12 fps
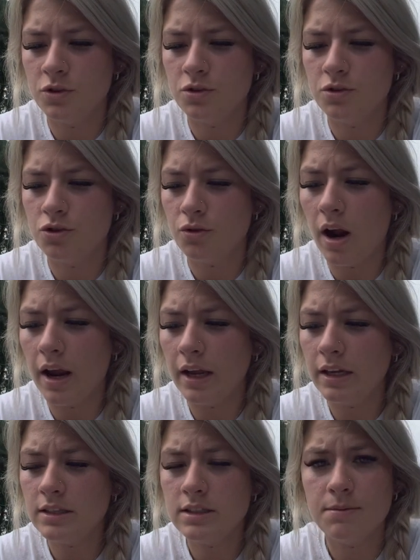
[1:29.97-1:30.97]

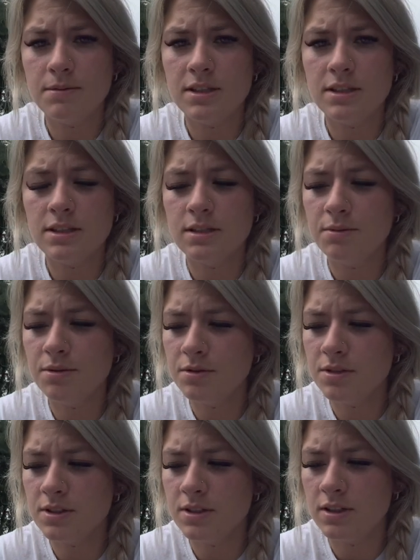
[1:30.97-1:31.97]
trying substance
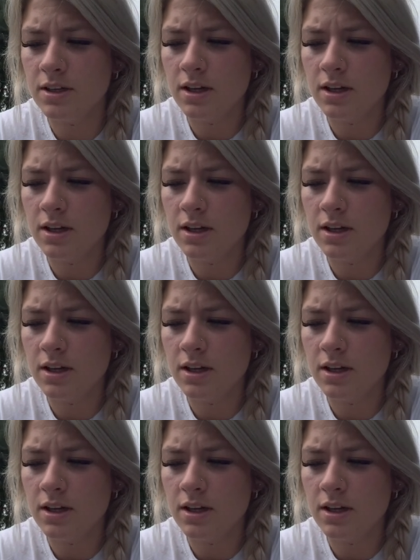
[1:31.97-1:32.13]
abuse